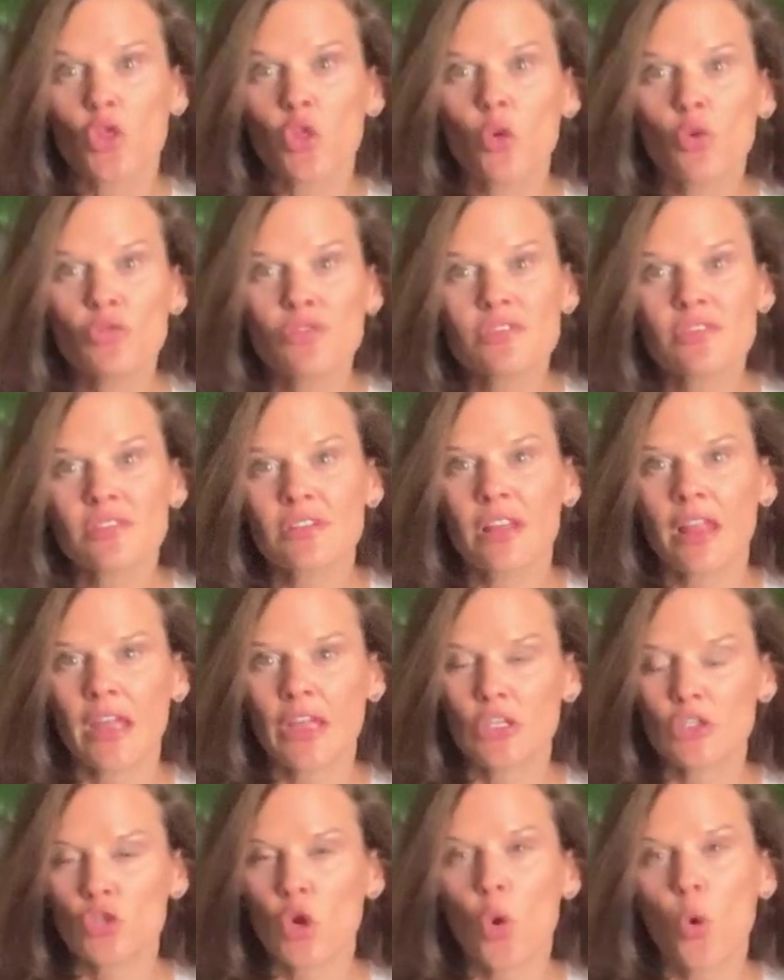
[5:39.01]
Those look
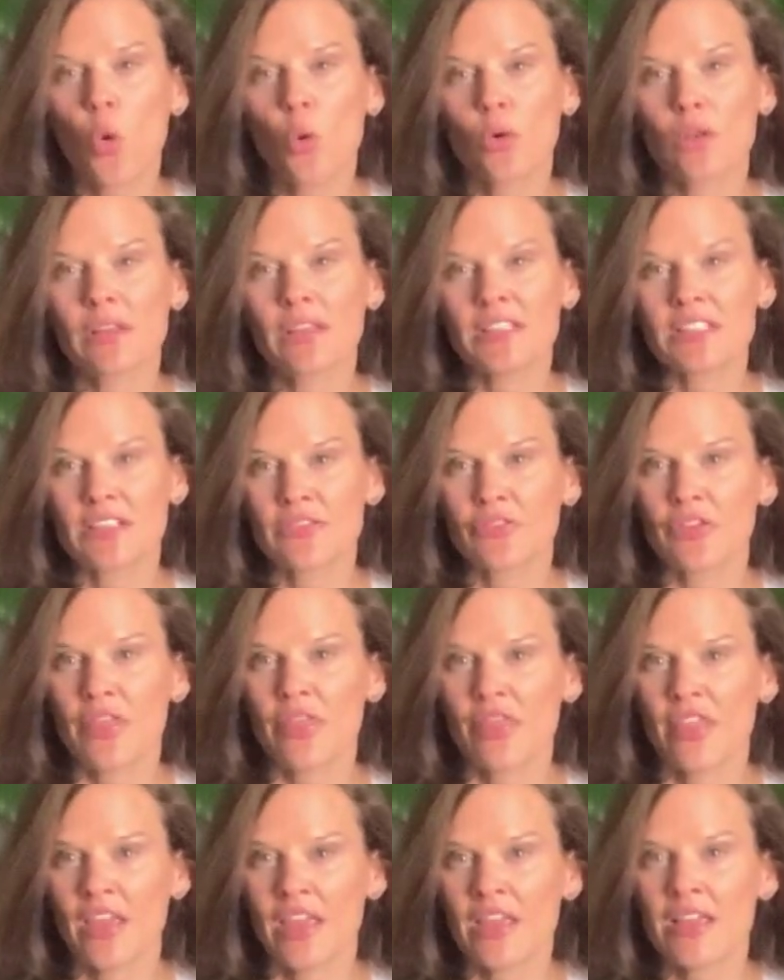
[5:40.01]
like totally
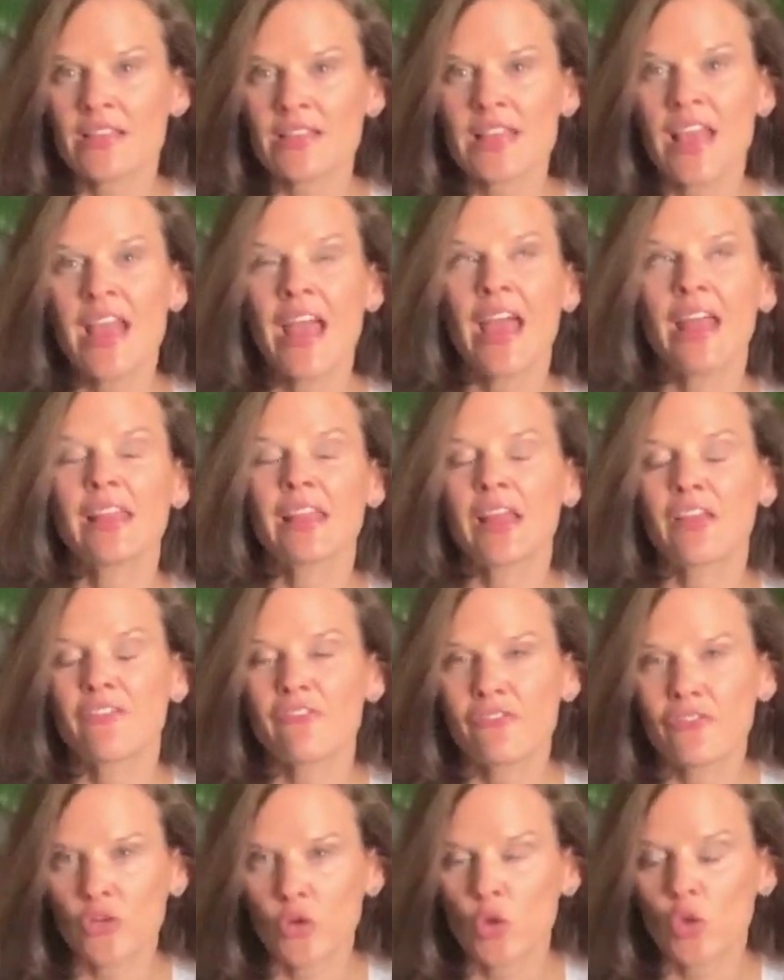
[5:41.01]
different things and can
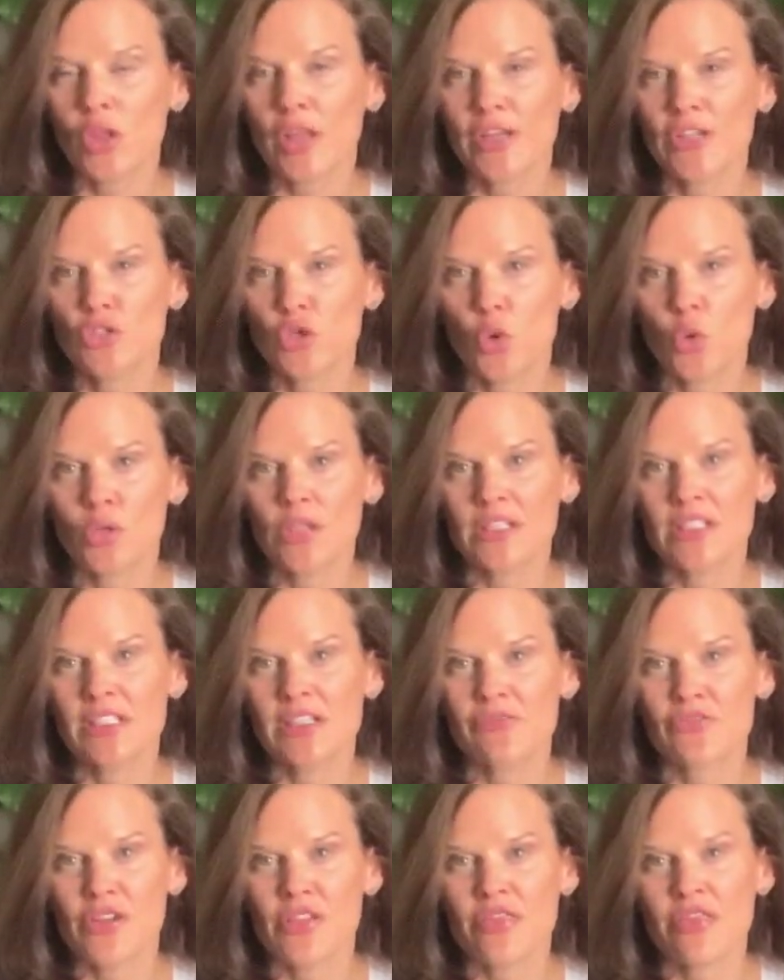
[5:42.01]
feel like totally
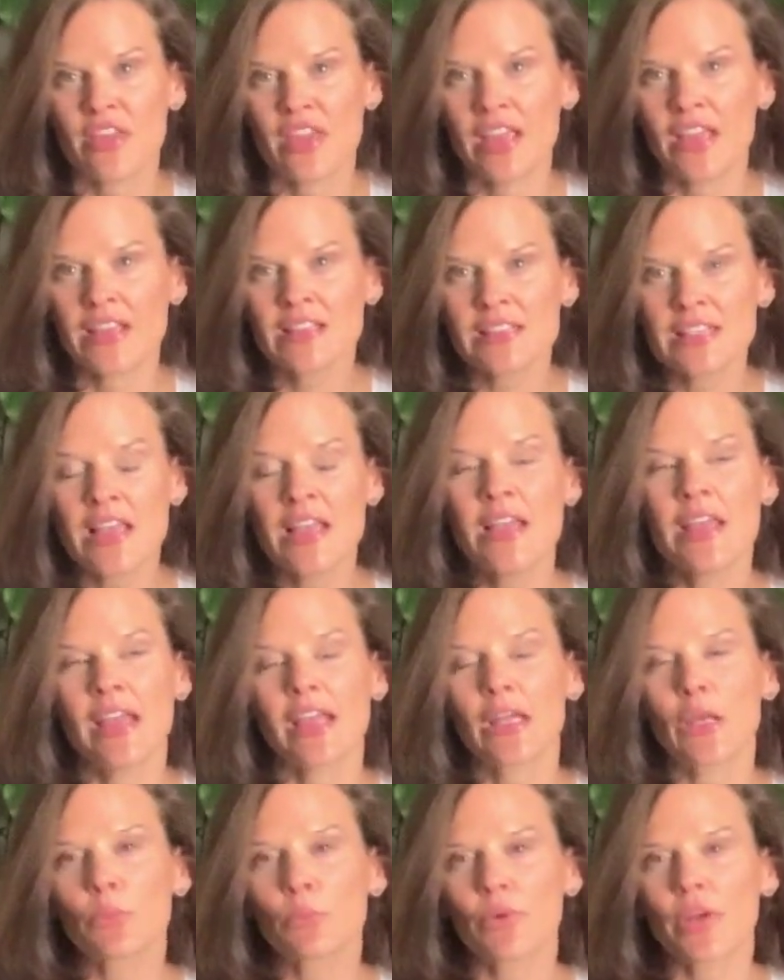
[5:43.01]
different things.
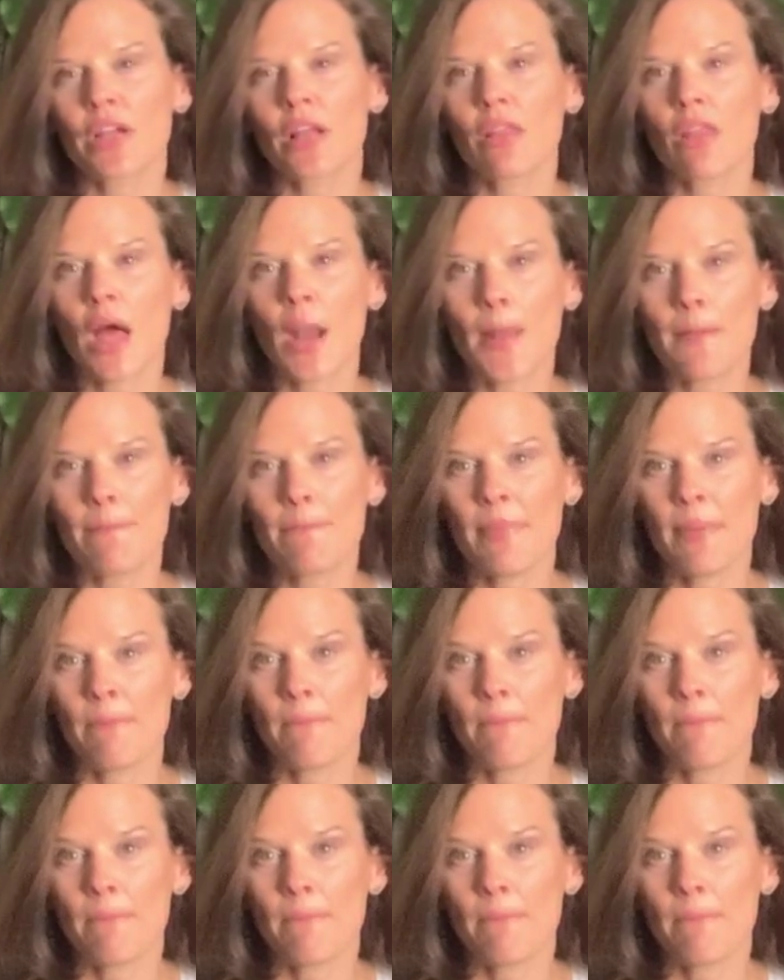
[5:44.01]
It can bring a lot of